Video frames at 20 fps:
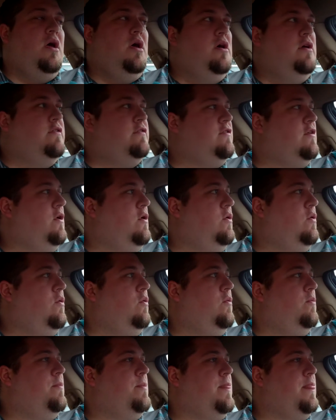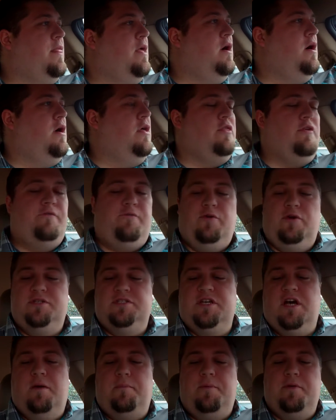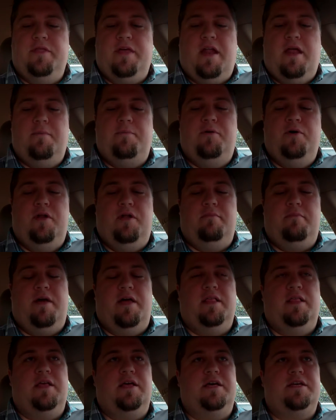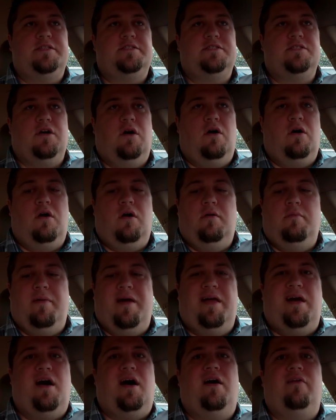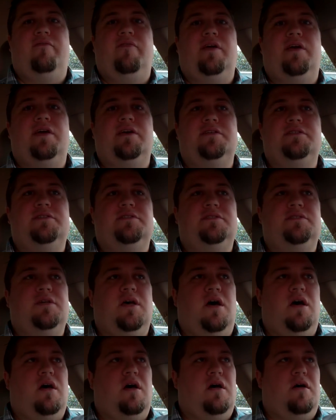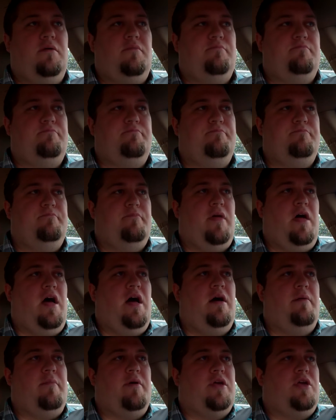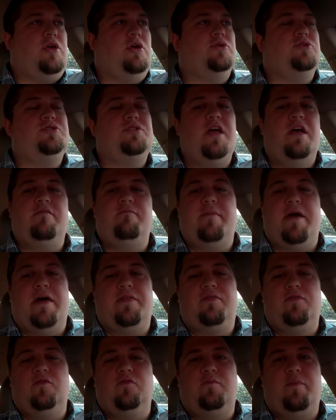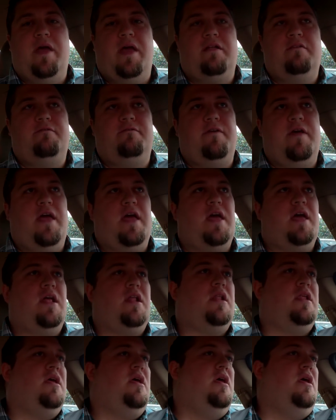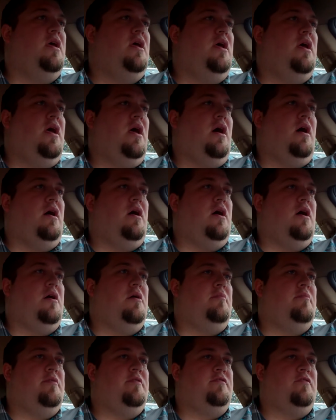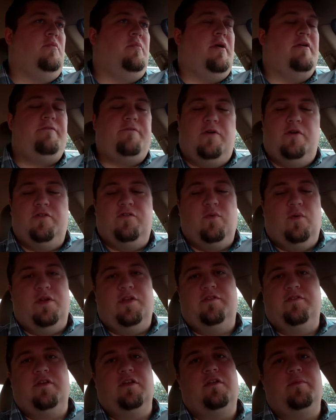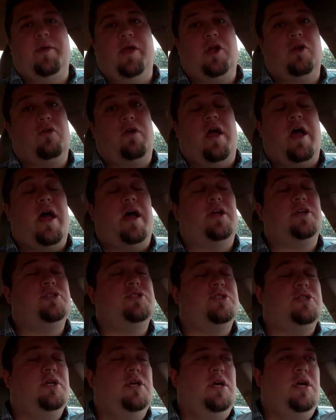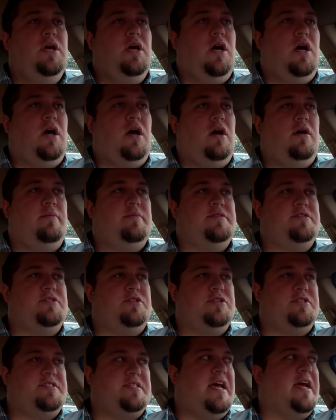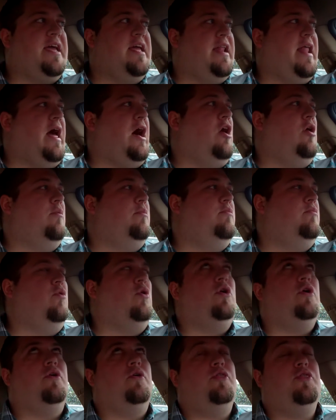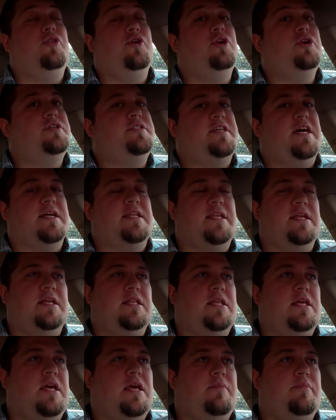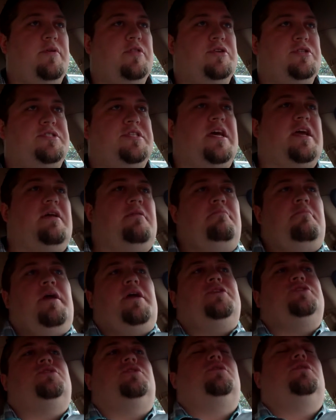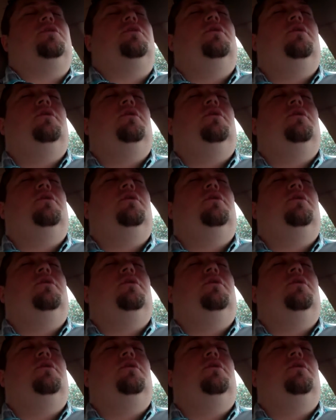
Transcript: So the first couple that I put in my list are my obvious. I'm a huge Dave Matthews Band fan, so my first one is going to be Crash. It's their second album, well, third technically, but their second major